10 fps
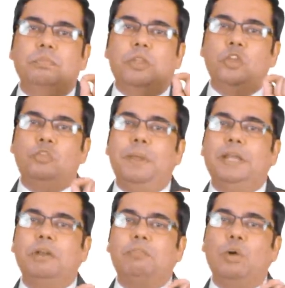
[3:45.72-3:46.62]

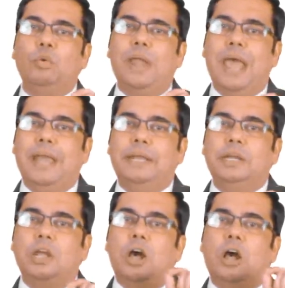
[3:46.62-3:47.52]
Inspector found
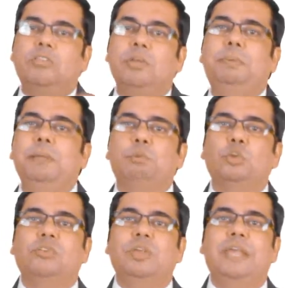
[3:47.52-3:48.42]
that aseptic
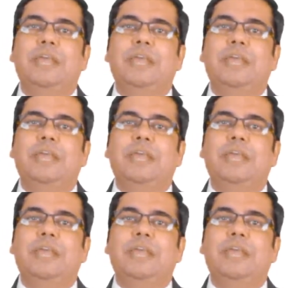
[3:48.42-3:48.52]
processing